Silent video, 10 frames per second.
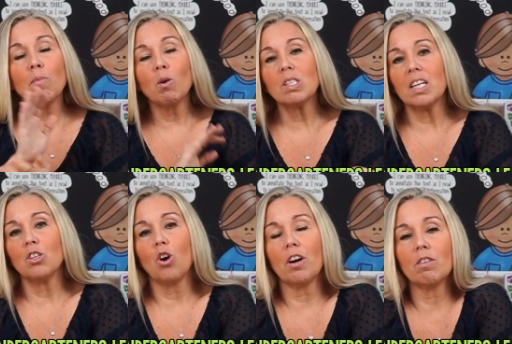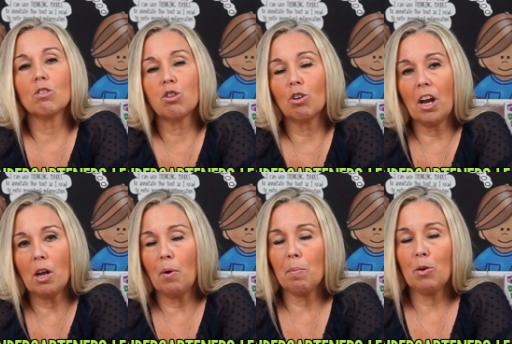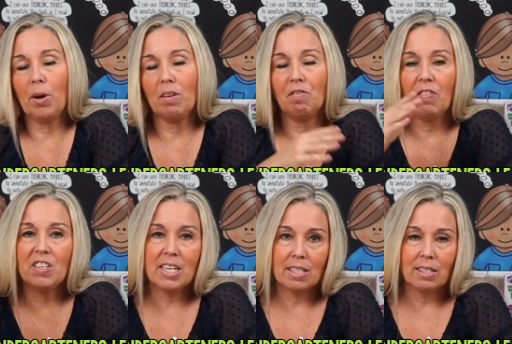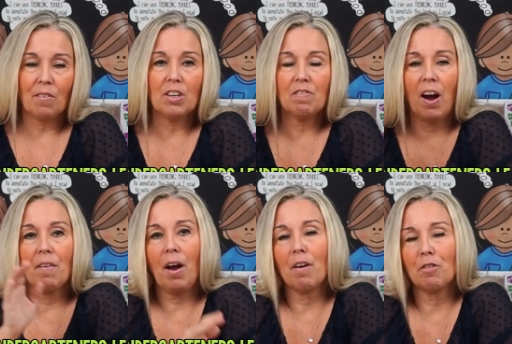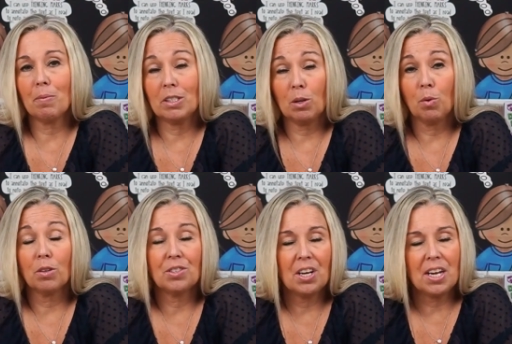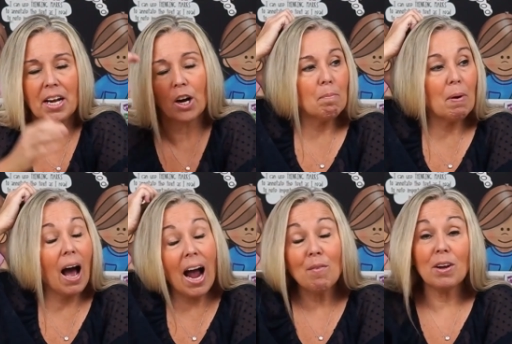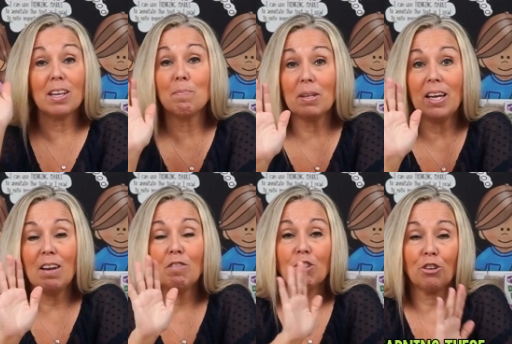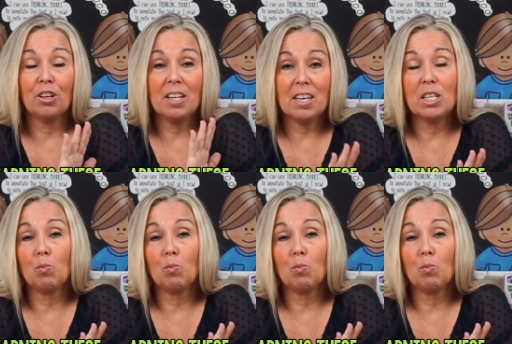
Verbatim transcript: Most kindergartners learn anywhere between 50 and 75 high-frequency words in a year, but I really believe learning these